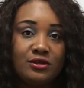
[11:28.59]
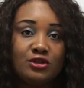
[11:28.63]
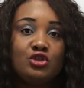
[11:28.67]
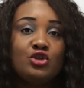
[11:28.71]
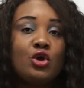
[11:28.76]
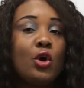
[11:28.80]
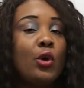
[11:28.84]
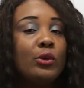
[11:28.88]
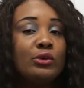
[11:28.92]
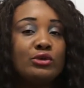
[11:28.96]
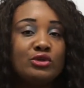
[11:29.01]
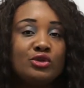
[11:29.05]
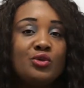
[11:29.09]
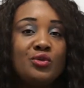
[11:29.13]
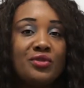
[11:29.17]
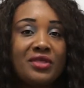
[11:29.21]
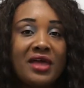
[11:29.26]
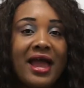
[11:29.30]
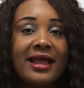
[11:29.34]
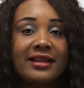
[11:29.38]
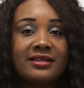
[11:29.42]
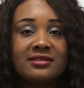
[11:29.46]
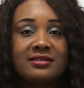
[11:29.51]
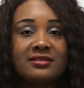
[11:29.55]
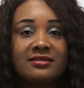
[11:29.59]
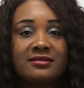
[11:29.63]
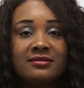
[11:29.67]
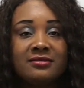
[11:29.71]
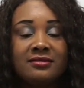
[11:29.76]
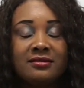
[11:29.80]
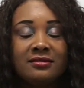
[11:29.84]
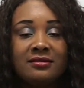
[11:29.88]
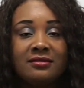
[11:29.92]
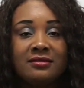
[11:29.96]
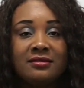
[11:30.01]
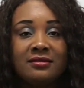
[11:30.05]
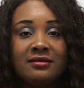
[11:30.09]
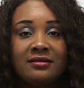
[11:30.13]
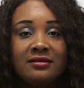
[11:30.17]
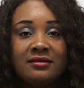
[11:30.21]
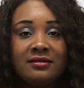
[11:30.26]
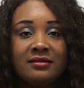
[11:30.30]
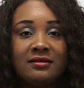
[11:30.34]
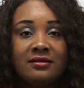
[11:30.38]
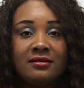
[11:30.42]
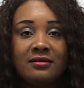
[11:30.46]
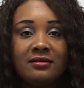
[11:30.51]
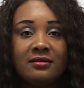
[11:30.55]
Don't do that.
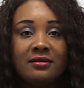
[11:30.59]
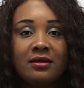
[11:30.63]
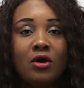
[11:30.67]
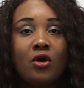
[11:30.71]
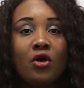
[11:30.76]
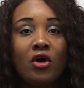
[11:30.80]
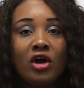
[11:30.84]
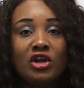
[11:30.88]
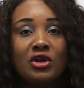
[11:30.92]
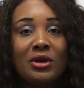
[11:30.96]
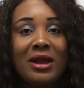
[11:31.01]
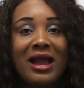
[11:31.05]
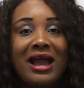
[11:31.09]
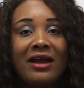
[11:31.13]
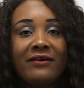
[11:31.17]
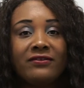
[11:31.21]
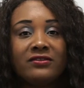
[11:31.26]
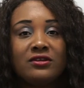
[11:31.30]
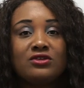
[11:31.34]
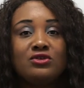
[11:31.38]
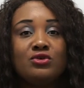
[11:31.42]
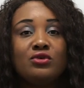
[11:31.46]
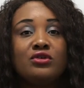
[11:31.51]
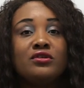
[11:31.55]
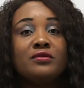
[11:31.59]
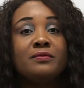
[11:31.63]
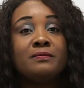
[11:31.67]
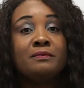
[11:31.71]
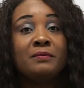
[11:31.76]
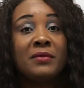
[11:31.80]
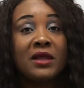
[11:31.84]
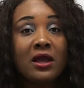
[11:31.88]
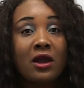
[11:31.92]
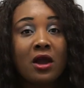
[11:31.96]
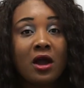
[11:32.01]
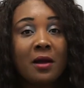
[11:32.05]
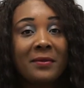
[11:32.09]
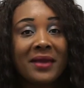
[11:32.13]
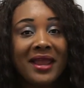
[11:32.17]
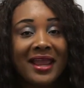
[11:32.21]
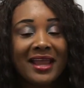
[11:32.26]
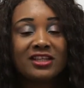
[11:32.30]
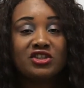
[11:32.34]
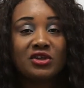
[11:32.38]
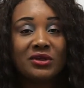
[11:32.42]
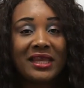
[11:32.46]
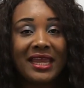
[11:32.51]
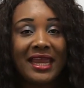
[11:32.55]
All you have to do is become
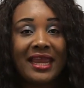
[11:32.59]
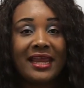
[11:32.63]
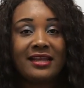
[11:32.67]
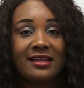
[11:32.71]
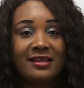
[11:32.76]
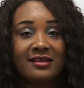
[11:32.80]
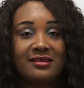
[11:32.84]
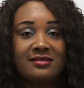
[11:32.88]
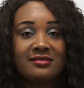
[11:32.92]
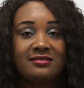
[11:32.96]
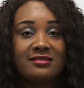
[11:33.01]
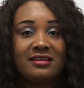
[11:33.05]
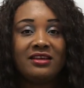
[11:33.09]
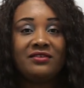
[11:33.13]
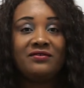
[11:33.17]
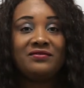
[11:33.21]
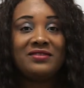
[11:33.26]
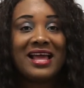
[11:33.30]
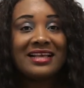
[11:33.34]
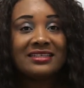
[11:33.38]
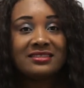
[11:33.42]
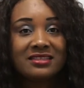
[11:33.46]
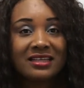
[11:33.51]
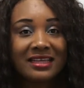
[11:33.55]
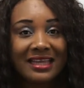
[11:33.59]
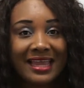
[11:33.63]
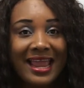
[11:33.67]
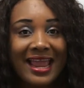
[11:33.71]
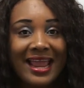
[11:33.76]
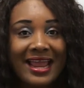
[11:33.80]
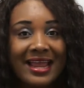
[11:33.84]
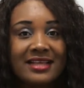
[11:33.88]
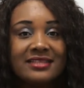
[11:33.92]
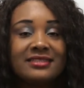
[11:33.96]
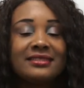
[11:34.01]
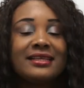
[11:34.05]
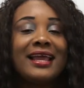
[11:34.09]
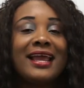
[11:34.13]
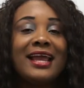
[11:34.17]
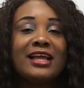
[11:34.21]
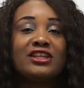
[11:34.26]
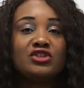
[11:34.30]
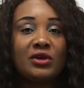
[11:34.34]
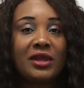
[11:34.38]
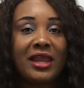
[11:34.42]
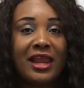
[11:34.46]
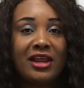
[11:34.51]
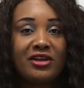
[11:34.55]
educated. If that's the case,
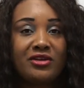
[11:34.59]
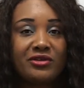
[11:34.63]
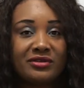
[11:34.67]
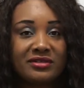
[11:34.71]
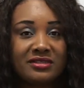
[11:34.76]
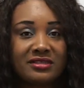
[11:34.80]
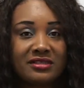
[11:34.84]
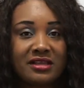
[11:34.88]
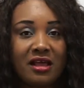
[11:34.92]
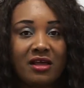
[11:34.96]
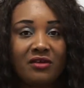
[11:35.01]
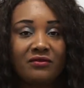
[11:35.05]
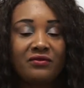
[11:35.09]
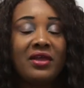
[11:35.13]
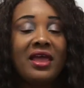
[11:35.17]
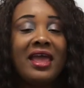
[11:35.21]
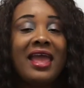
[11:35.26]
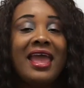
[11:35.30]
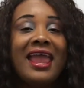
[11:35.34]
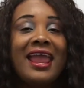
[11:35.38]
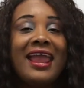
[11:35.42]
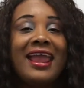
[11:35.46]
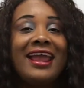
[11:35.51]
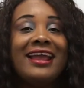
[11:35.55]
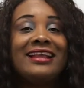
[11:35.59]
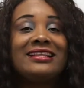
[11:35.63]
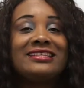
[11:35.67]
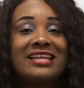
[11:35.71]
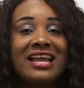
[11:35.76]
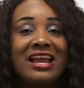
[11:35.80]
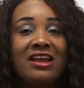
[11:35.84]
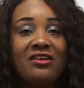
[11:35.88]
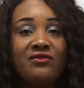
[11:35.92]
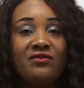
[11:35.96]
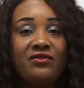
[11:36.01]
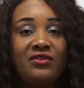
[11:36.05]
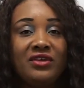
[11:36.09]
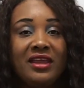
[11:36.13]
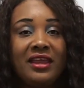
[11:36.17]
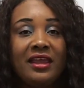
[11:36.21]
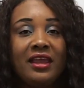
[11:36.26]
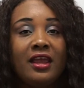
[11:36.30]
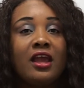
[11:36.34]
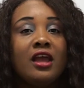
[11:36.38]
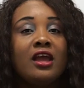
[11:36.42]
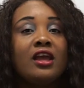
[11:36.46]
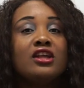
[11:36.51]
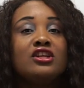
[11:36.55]
educate yourself.
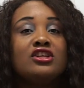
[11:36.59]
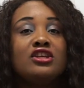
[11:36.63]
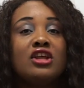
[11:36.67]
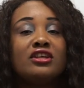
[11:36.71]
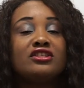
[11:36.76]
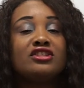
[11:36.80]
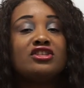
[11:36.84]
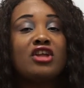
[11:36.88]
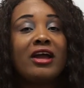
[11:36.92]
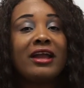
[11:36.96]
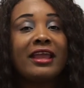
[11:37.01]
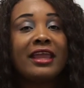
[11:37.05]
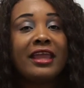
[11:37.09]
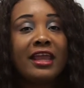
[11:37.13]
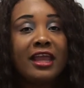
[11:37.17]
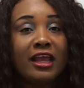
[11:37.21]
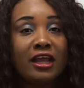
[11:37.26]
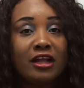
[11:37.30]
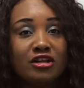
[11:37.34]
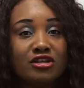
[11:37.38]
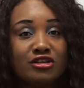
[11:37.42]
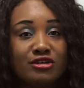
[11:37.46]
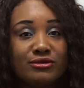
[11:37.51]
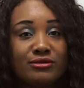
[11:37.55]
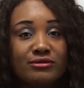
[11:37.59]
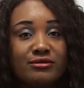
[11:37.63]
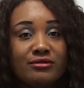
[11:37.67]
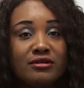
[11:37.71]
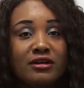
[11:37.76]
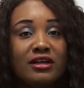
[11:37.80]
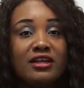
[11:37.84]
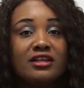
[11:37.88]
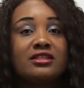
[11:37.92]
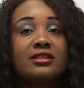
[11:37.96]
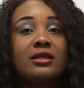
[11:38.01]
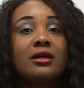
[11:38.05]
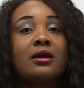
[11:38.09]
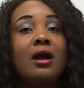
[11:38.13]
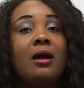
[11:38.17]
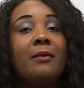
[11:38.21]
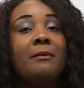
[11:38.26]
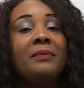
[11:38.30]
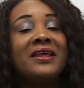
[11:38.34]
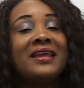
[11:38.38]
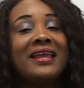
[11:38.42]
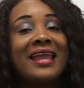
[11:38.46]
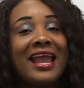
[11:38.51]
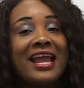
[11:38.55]
HIV does not kill you. It's a
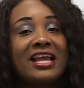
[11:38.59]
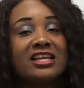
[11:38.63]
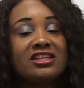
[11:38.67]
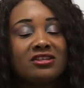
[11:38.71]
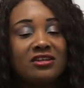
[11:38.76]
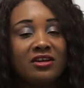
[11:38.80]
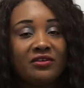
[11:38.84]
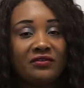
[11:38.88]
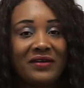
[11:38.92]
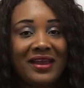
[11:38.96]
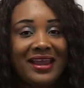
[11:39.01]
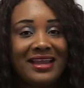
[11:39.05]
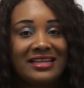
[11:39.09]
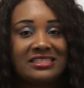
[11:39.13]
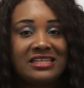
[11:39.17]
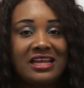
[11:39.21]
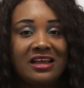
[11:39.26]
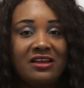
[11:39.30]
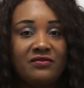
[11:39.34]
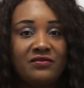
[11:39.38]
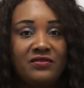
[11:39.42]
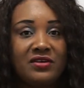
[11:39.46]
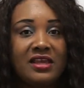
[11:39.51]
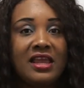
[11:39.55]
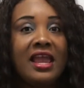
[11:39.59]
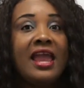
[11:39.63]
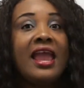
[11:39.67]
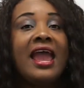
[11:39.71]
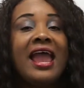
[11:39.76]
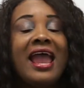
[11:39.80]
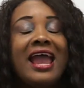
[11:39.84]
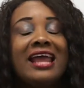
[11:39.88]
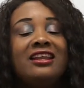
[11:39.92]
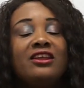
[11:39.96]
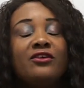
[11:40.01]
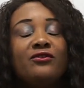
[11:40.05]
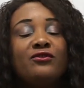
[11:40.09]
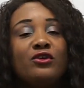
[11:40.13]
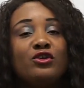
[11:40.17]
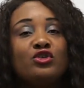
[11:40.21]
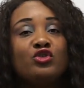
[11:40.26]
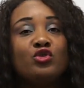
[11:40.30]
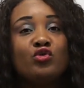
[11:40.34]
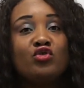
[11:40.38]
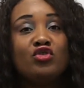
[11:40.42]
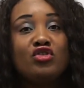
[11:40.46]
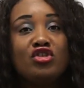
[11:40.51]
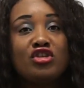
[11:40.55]
complication of HIV. And if you
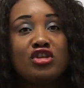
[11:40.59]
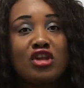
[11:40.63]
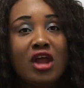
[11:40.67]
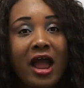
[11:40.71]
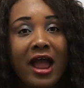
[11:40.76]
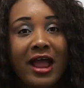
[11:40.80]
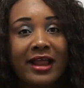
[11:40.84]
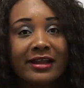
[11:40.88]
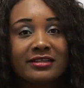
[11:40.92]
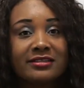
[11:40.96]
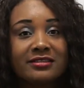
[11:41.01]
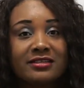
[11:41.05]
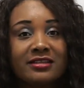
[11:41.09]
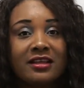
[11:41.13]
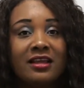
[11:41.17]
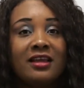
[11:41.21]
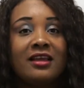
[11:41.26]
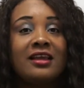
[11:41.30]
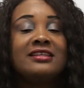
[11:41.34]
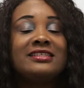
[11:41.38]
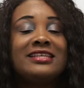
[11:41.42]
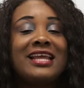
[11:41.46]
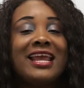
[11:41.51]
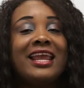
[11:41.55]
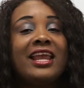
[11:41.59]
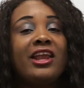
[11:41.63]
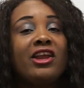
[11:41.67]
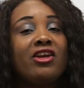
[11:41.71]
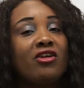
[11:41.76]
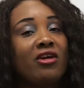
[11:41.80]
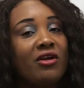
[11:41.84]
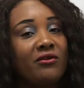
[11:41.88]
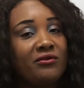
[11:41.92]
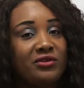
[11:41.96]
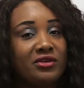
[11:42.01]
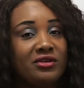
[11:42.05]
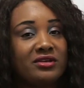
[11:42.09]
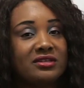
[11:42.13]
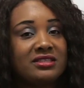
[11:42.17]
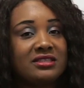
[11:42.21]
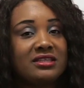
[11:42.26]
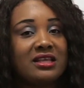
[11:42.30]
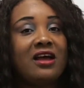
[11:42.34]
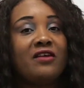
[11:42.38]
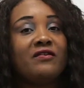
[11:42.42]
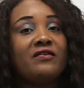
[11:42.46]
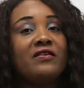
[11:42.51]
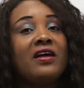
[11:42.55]
do not take care of
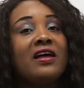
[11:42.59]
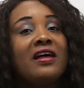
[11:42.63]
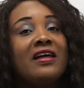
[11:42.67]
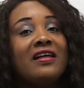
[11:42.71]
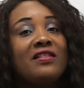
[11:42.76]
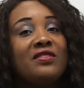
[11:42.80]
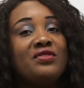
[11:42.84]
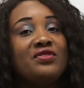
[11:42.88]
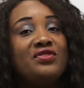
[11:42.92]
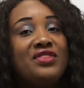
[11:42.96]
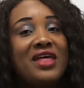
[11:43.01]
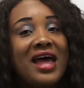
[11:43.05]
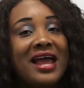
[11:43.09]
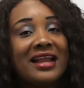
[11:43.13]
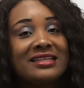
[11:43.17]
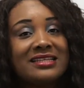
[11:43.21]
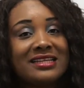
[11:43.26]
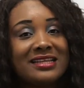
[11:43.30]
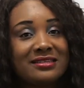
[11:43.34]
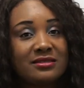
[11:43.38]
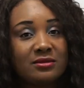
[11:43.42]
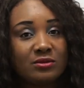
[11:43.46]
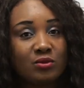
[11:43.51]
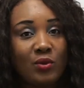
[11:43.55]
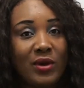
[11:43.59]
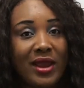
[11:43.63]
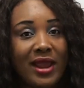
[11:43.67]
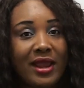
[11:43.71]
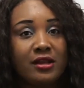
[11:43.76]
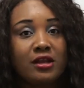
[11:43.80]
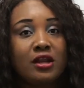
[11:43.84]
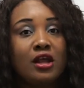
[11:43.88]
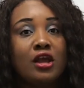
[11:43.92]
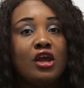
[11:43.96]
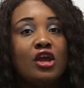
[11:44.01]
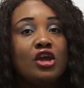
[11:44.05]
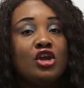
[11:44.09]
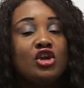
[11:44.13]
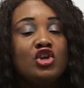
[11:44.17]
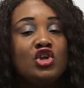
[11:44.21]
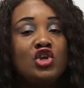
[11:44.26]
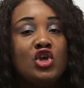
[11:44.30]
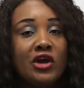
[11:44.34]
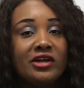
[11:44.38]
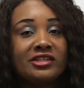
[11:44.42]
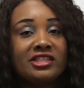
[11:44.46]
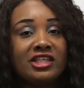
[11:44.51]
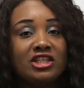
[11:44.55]
yourself, that is when
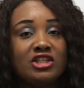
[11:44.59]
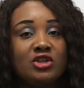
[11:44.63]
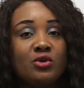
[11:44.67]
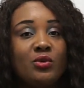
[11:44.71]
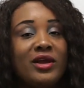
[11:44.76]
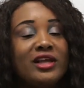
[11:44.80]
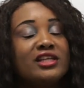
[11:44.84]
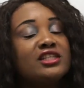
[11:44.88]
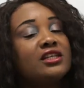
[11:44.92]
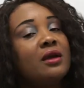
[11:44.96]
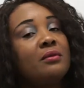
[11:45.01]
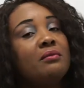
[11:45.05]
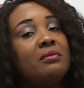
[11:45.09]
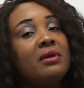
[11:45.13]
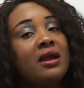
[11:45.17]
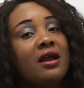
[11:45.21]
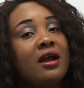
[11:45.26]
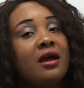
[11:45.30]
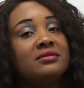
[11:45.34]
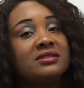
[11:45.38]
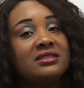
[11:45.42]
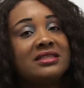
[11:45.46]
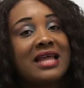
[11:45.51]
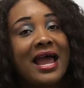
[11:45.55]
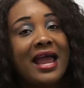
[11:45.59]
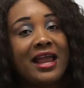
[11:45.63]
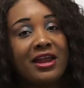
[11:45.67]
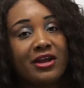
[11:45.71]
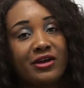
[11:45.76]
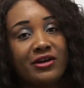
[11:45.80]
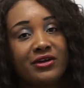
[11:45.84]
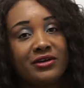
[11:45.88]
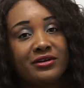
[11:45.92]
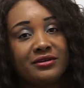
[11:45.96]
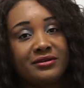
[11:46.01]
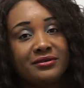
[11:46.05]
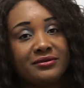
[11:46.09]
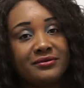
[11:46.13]
your situation becomes dire.